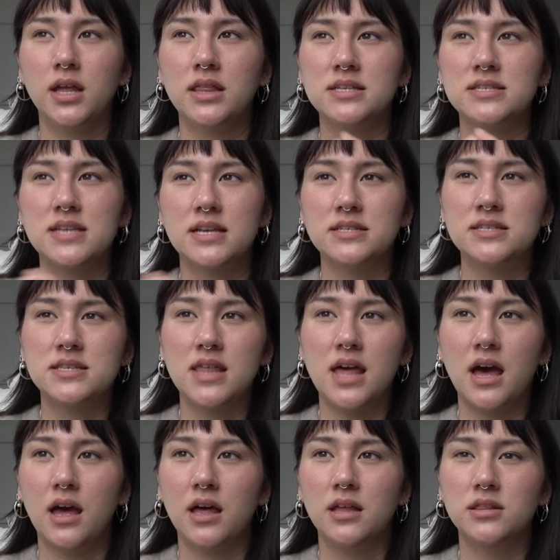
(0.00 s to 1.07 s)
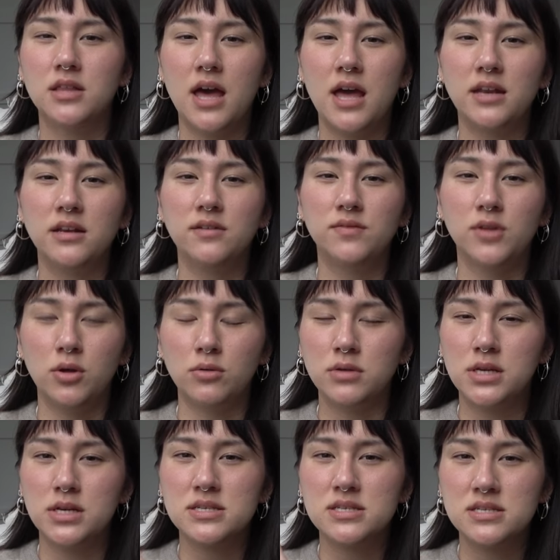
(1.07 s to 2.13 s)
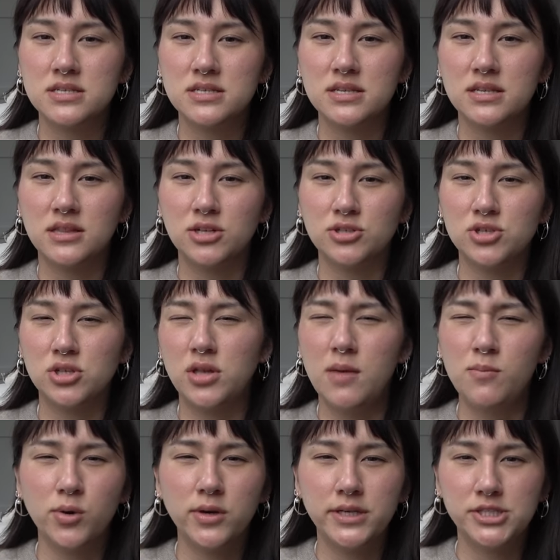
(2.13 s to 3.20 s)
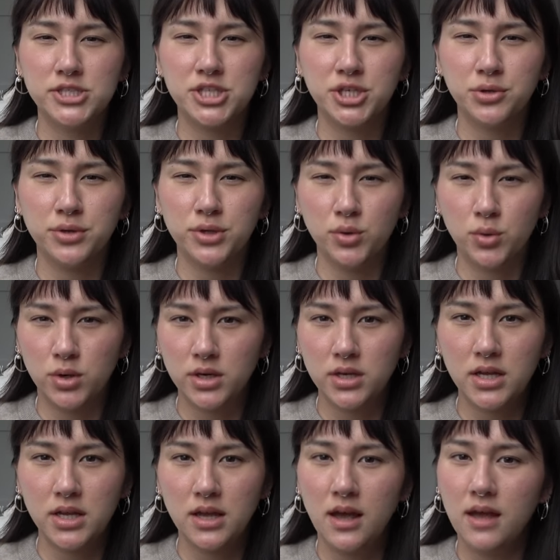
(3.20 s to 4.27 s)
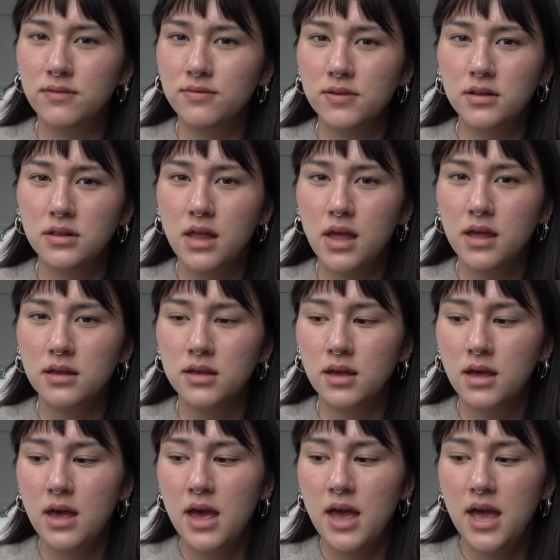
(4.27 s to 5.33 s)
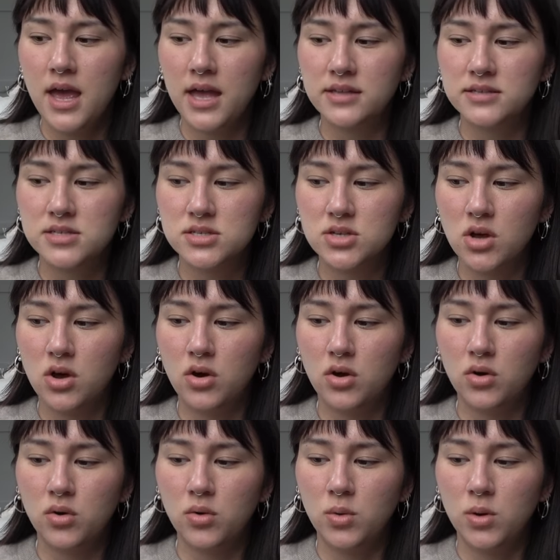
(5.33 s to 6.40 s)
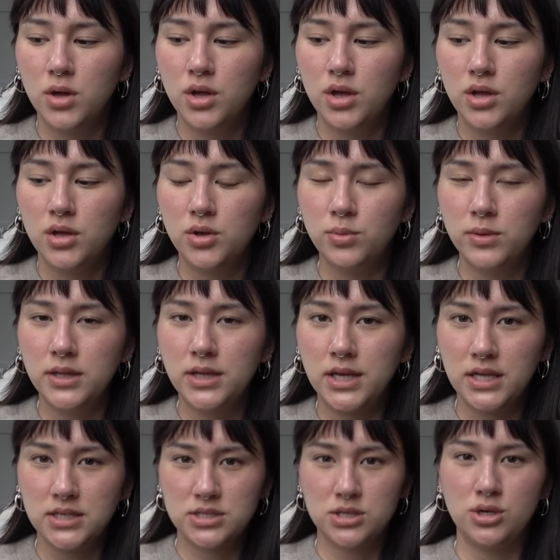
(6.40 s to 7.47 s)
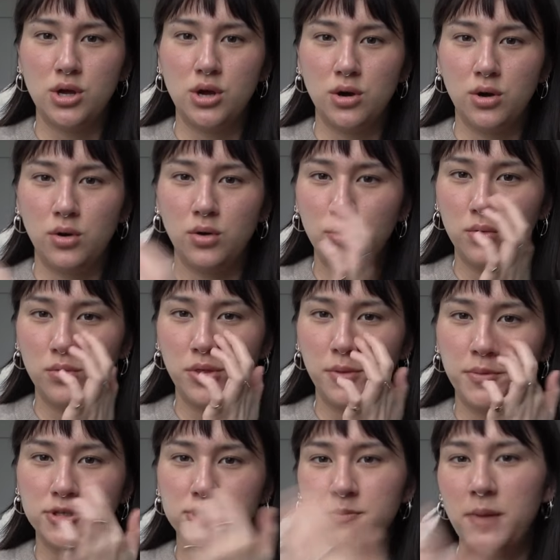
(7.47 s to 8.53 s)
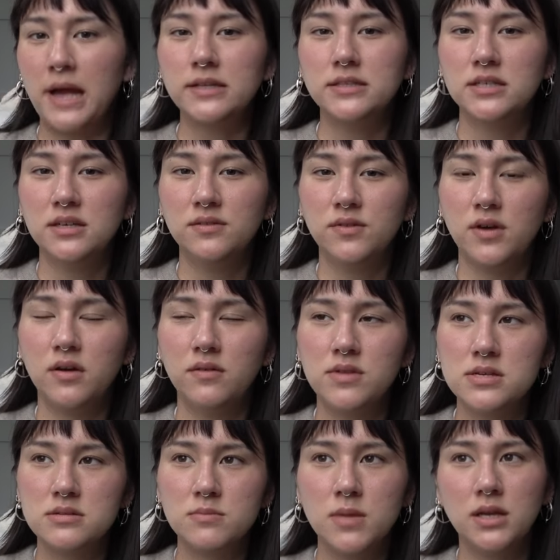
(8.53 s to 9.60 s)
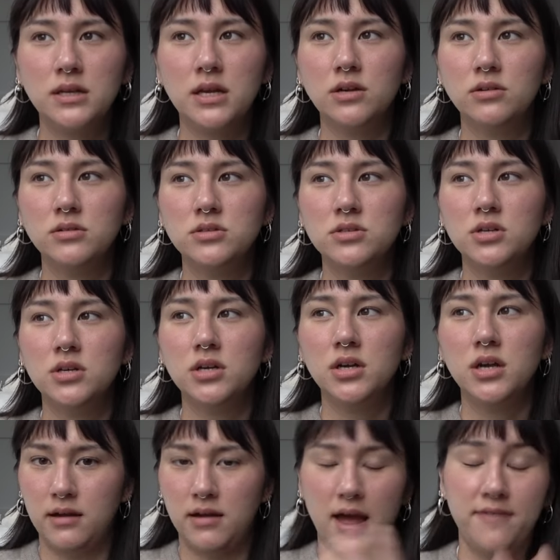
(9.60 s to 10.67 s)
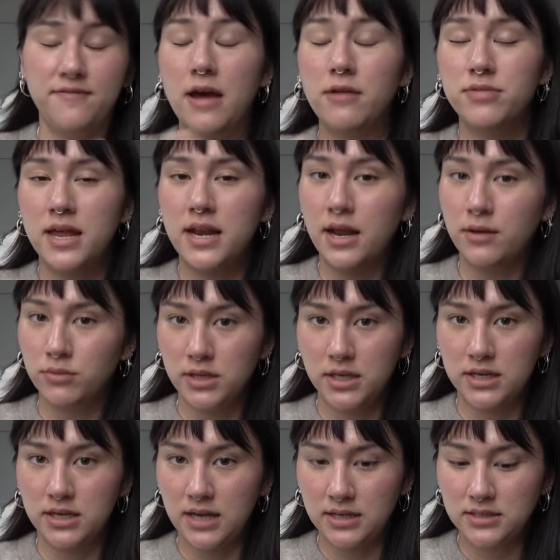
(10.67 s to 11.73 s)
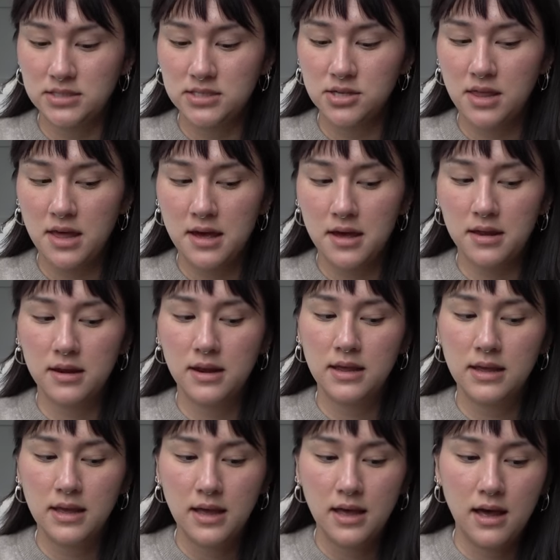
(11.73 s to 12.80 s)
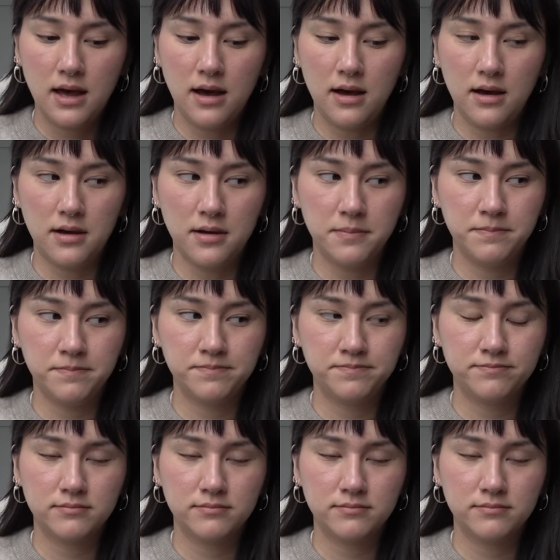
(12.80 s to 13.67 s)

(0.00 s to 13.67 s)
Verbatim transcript: in the sense that The End of Loneliness, there's a lot more interiority, I feel like. And so you really get to know the perspective of this main character. I found that I really connected to that. Um,